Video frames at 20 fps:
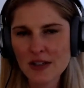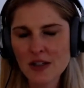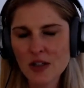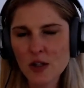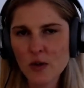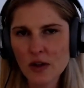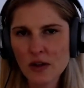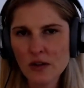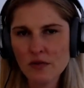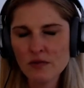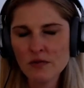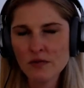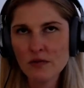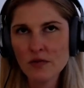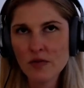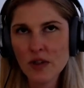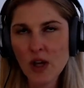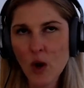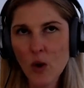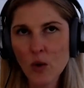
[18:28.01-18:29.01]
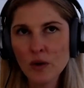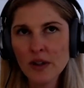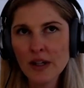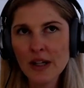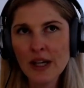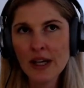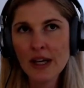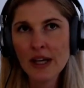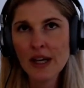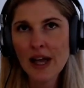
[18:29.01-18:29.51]
the
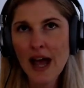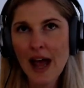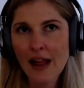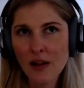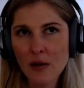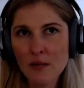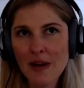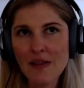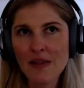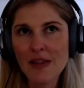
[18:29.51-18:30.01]
only element